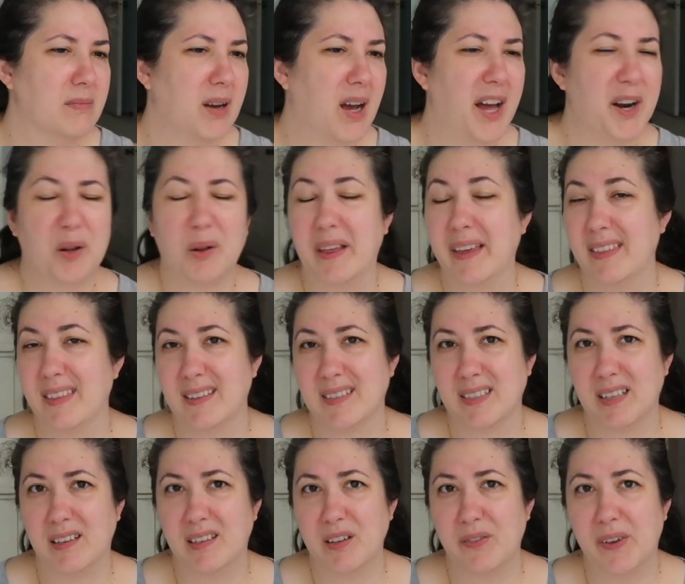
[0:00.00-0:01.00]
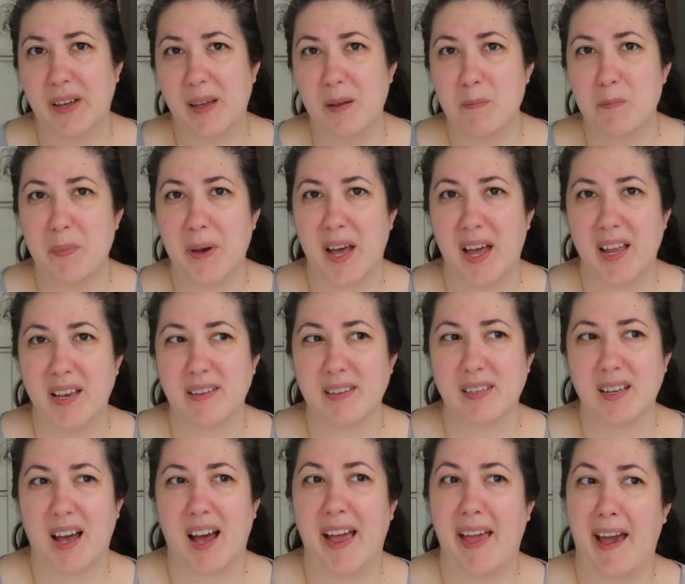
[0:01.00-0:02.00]
I don't like the scent of it,
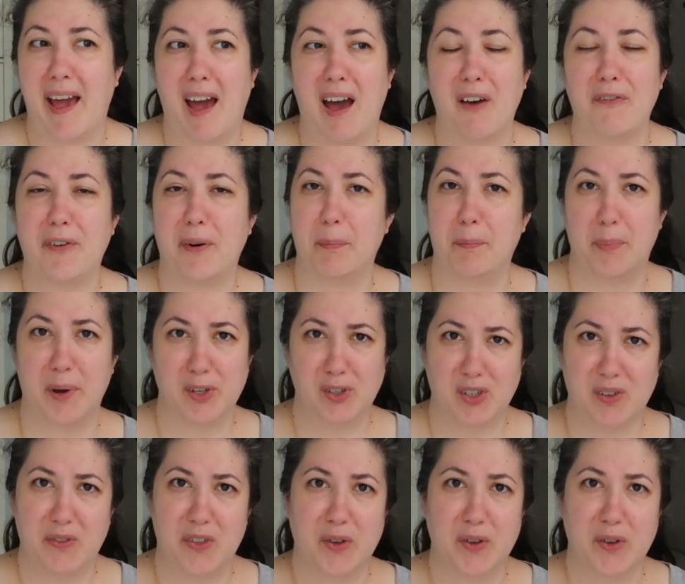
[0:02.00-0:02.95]
but I have a bunch of